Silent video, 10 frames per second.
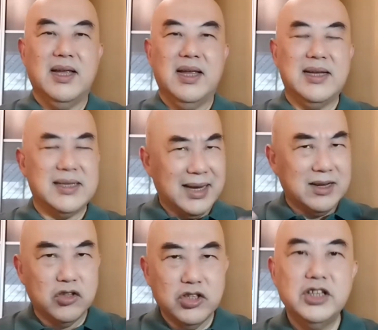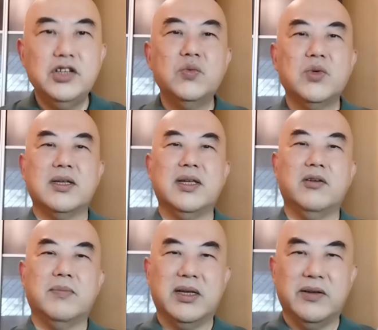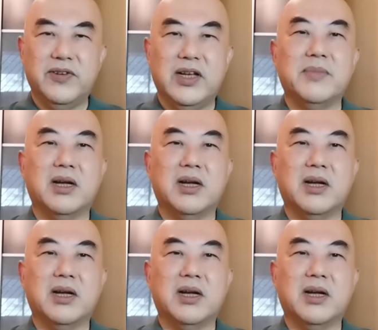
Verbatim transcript: And as I continue working on my affiliate